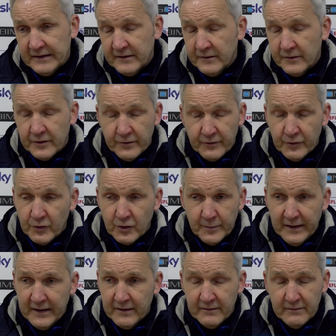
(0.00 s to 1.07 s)
you can talk
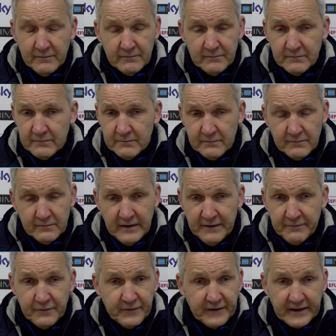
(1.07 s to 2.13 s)
about
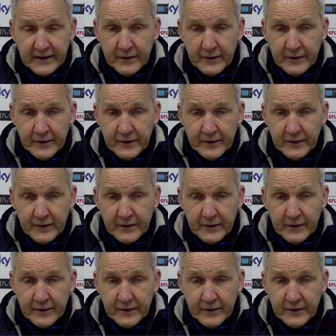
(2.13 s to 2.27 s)
everything